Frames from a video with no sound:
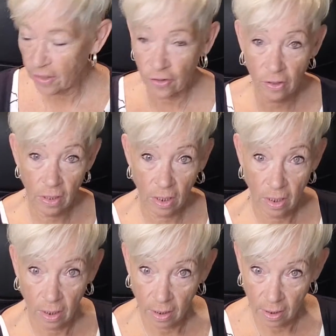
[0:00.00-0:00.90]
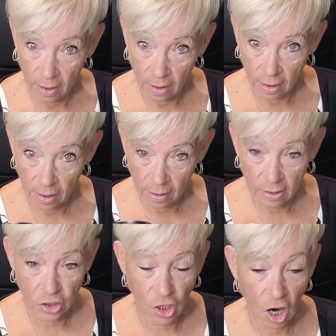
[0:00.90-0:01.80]
your
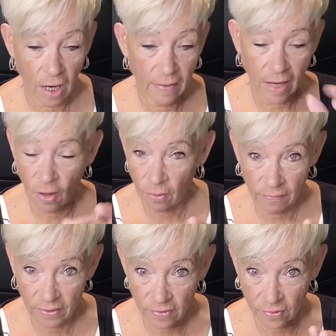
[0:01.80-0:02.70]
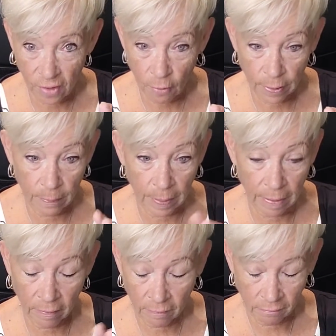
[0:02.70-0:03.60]
jar, and now this has already
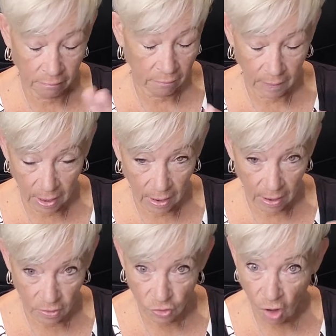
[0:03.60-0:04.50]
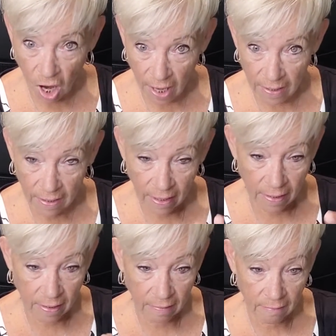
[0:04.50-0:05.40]
been dried
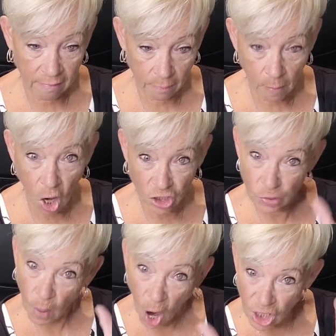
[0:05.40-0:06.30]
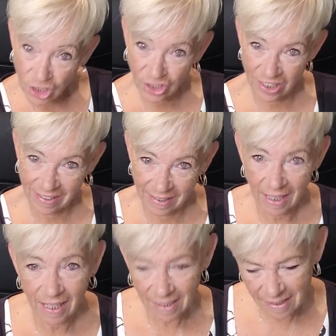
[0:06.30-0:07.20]
and Mod Podged.
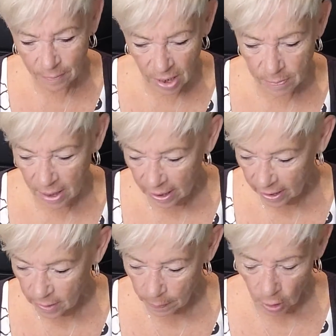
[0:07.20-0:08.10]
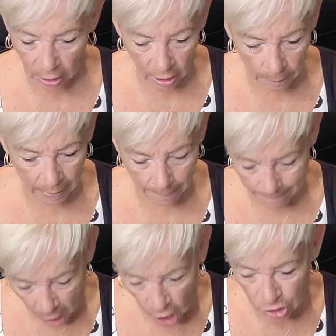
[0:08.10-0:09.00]
Sometimes I like to put a little bit of
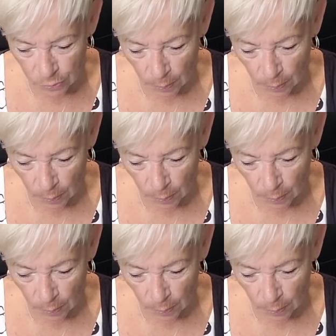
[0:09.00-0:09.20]
Mod